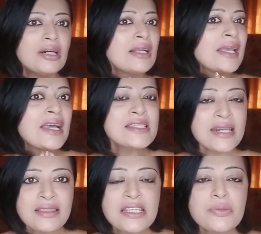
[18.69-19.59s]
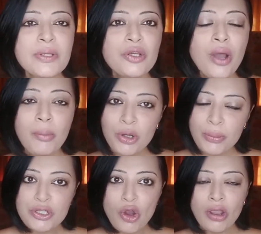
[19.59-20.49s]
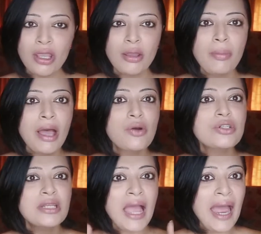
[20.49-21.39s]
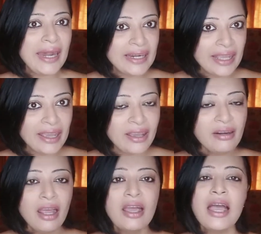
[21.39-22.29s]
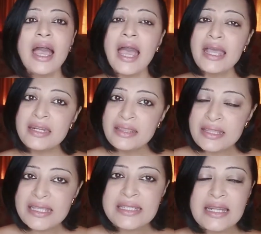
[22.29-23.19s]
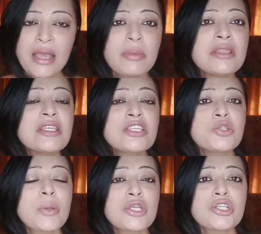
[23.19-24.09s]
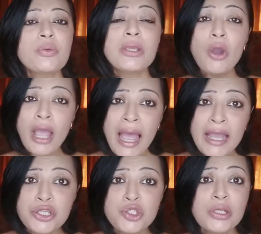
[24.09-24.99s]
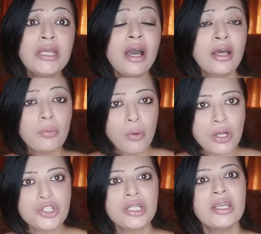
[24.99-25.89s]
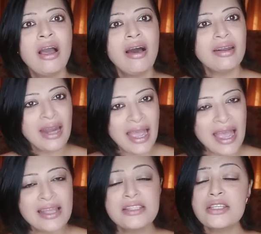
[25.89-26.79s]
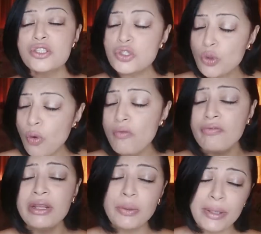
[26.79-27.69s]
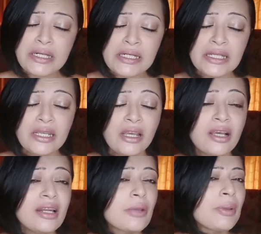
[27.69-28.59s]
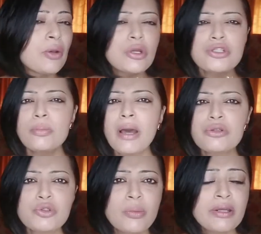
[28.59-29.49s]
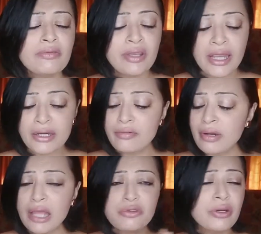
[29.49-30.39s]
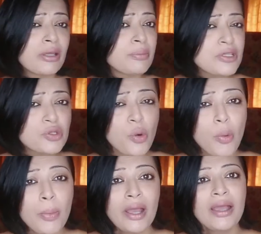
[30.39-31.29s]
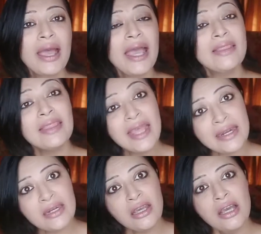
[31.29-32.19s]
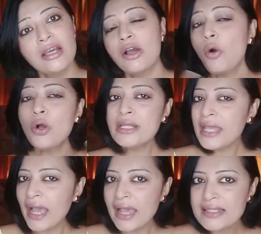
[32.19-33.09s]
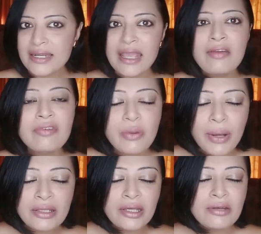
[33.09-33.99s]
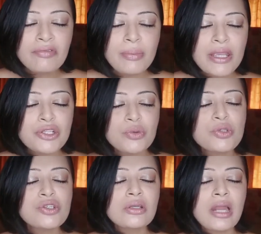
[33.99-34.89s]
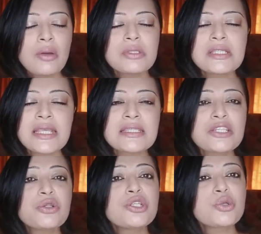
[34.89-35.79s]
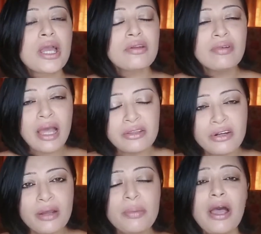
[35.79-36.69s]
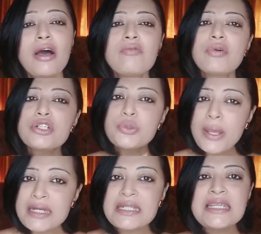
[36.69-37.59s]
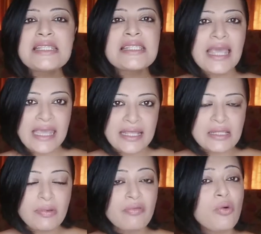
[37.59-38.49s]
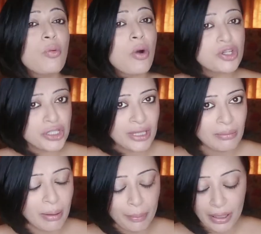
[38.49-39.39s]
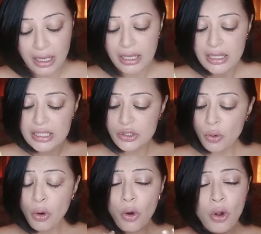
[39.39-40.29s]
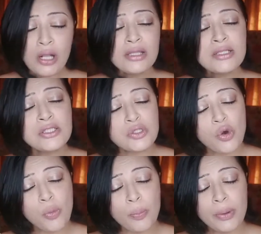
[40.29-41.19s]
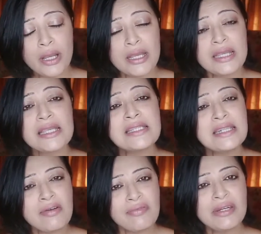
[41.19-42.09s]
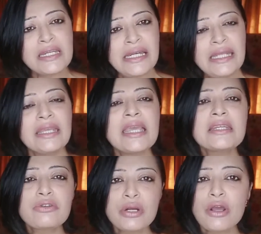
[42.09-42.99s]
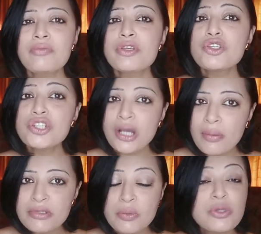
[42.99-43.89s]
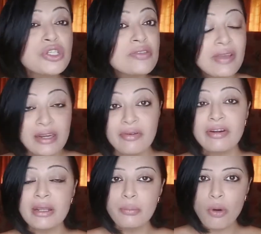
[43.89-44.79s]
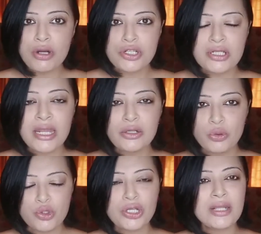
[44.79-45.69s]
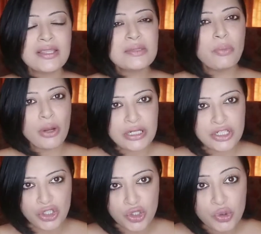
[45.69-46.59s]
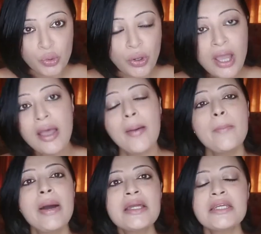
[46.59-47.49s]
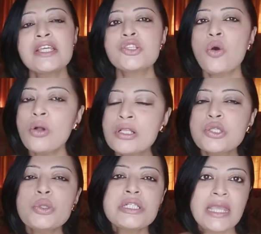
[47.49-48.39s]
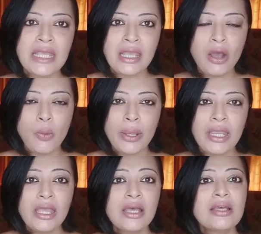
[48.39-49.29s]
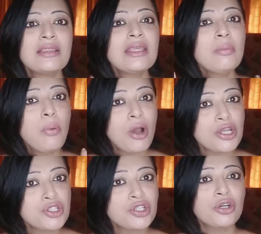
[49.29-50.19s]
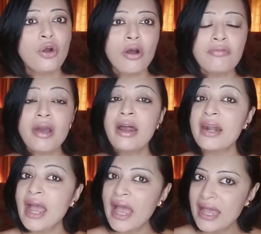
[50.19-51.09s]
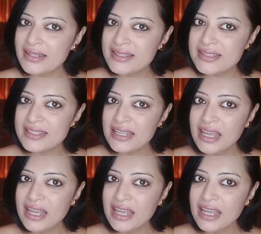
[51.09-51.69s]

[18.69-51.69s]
like I said in this video, I'm going to be talking about hand care, and in this time, in this situation, we actually are washing our hands so frequently. Like, we're going to the bathroom and we're kind of lathering up the soap, and then all the ads and everywhere the information which is around says that you need to kind of lather up for 20 seconds before washing them up. So all the soap is definitely getting rid of the germs, which is very important and crucial at this point to do, but it's also taking away the moisture of our hands.